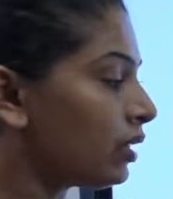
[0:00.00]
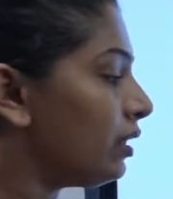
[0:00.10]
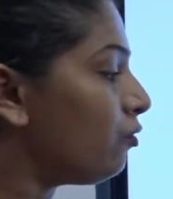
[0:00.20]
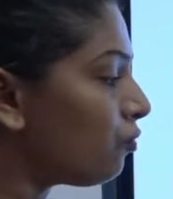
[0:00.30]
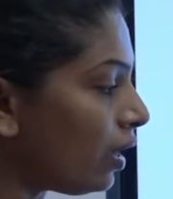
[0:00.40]

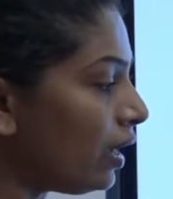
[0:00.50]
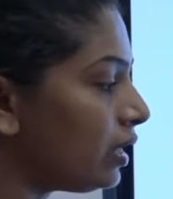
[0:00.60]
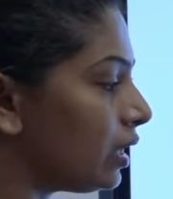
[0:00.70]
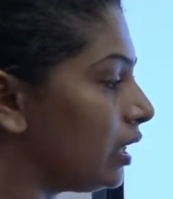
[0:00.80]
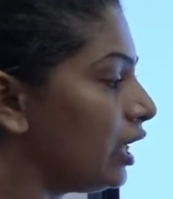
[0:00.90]
Then
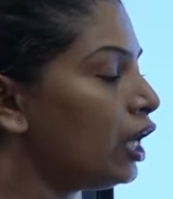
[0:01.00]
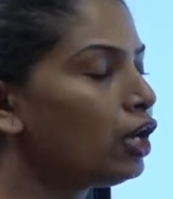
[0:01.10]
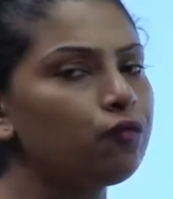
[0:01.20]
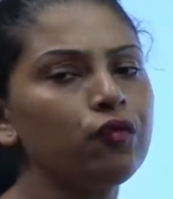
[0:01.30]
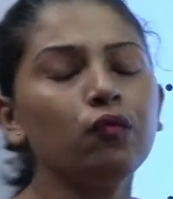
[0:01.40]
finally,
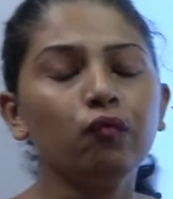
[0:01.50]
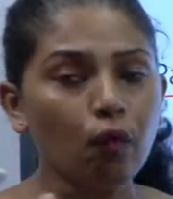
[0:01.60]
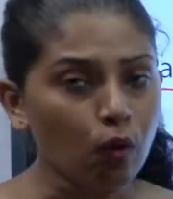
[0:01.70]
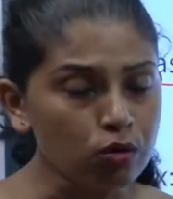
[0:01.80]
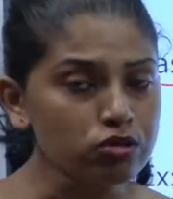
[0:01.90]
if you
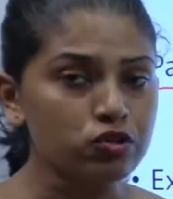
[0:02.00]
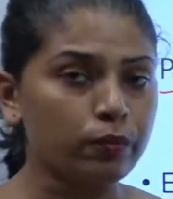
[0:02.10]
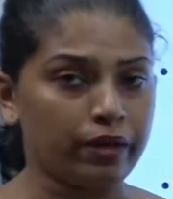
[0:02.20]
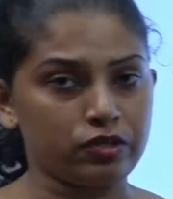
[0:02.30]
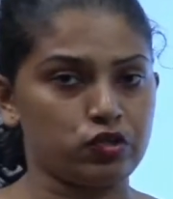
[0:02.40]
want to
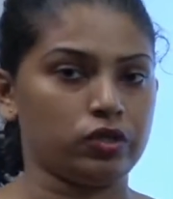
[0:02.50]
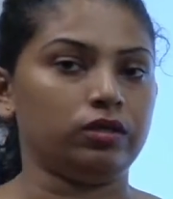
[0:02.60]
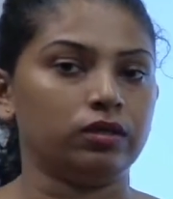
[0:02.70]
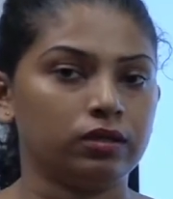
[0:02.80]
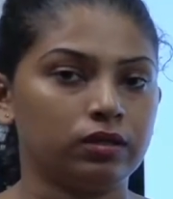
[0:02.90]
mention,
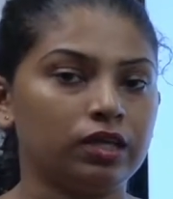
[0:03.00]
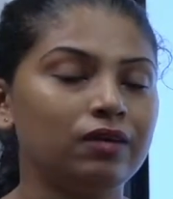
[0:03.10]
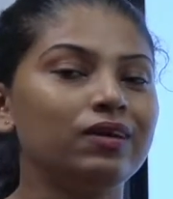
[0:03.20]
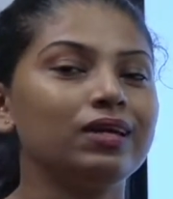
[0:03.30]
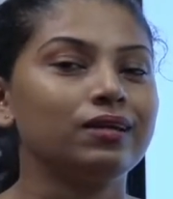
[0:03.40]

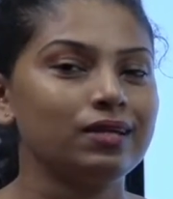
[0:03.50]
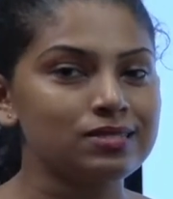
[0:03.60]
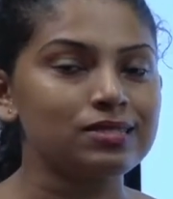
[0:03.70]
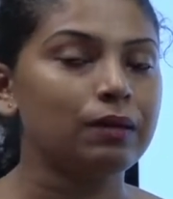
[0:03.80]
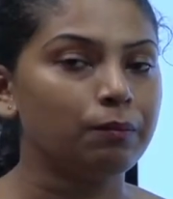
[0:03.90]
giving
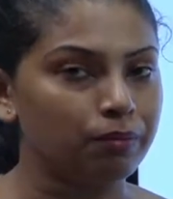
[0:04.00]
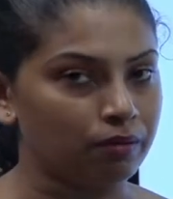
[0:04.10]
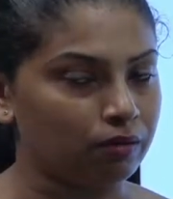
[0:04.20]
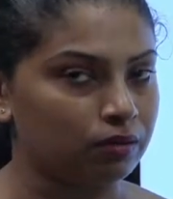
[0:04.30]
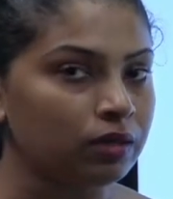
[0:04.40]
less
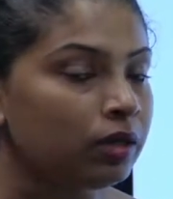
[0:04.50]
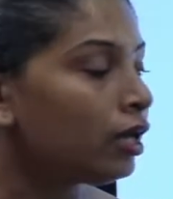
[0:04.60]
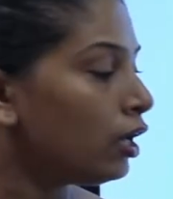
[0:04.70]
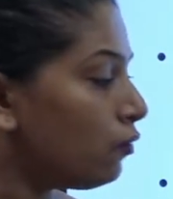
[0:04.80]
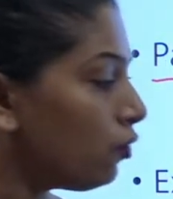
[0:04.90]
important,
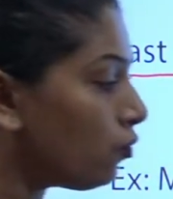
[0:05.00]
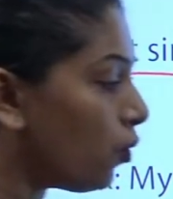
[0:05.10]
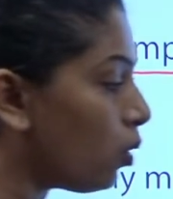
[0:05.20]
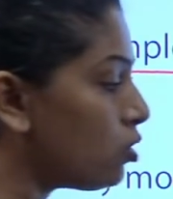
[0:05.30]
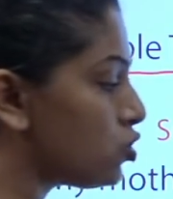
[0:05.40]
if you
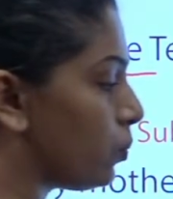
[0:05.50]
want to